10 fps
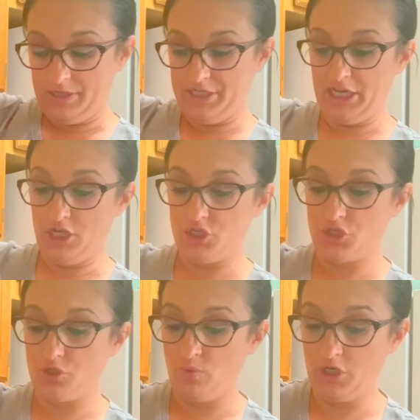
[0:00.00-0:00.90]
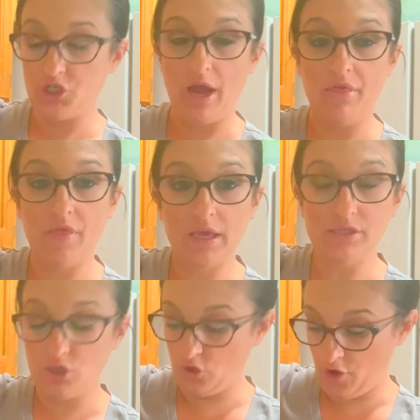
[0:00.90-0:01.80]
dish, which I think
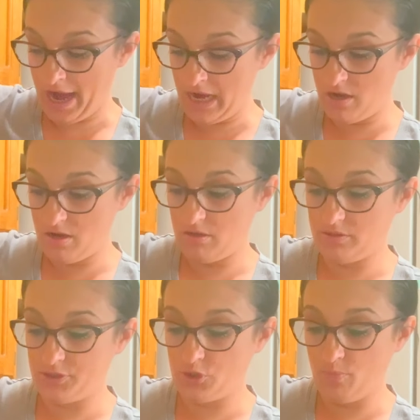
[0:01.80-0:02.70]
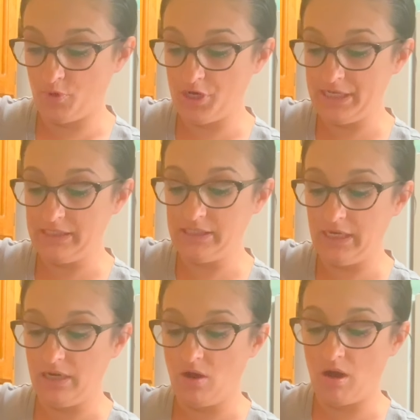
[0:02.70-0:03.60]
is great. Super
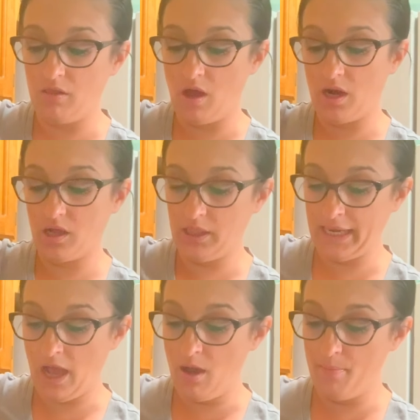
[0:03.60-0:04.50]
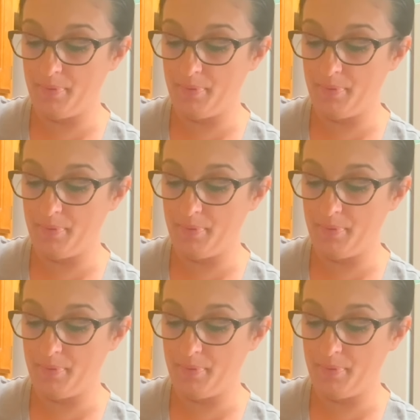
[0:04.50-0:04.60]
easy, not a lot of cleanup.